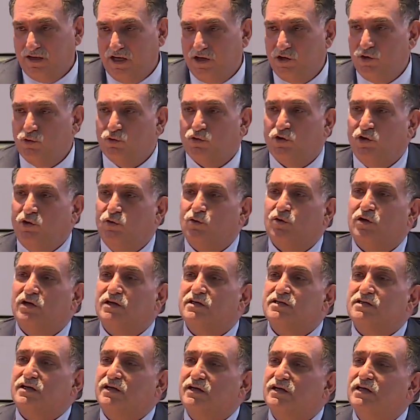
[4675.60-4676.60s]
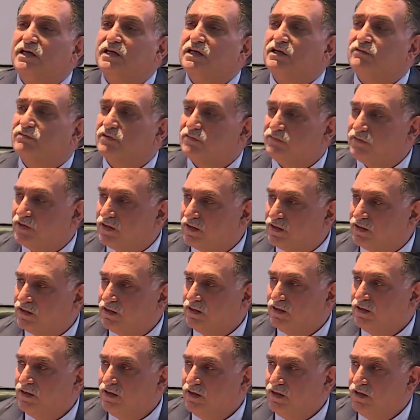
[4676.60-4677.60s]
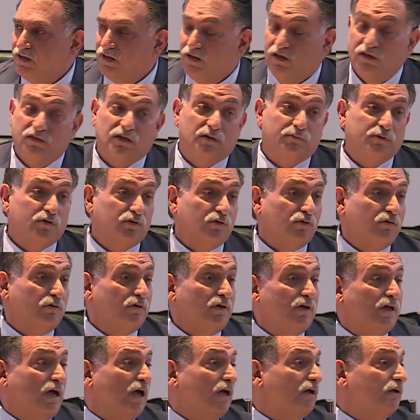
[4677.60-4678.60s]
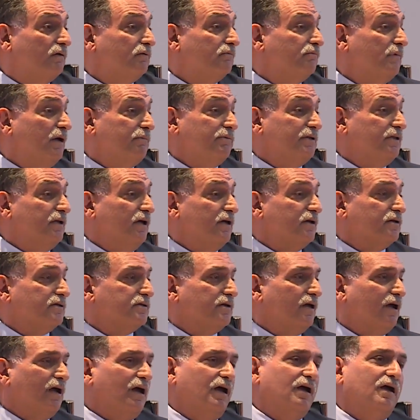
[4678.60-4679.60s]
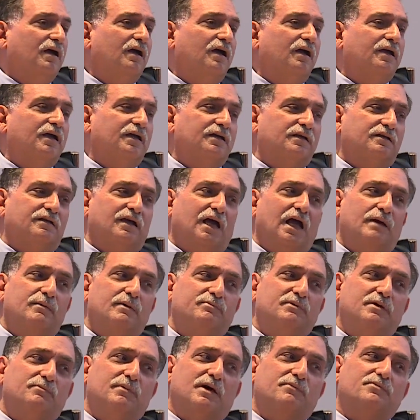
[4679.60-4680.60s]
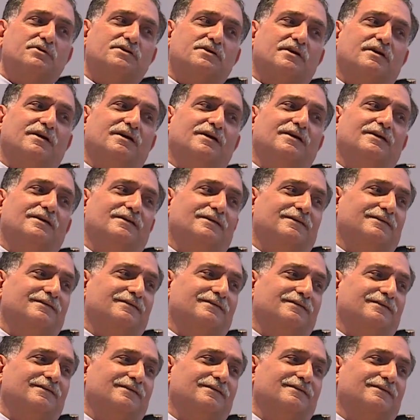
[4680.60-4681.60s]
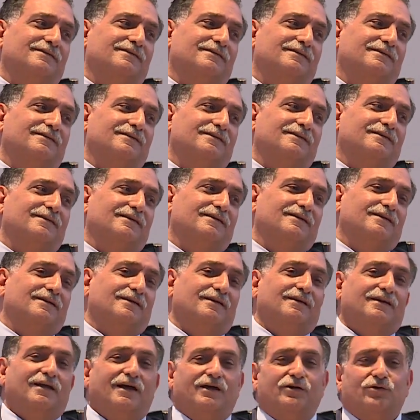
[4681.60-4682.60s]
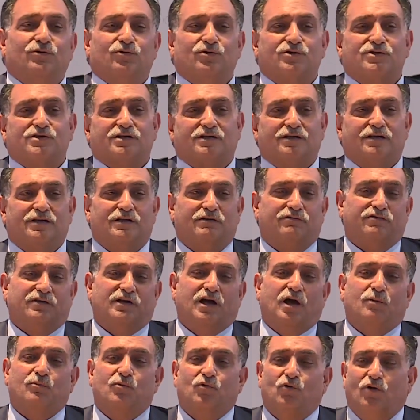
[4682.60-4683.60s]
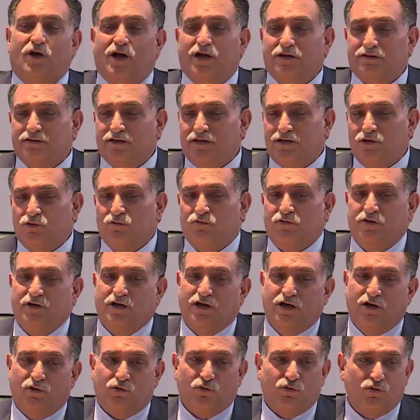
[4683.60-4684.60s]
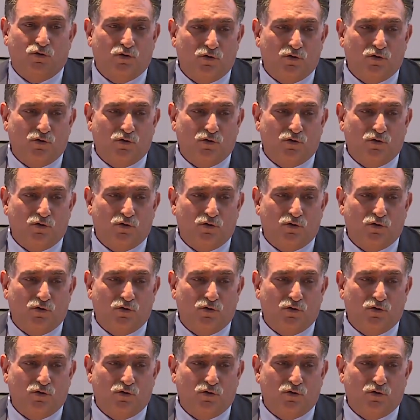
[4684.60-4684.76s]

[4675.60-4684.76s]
You expected a trap by the Israelis. When you say no, you don't want to be returned, they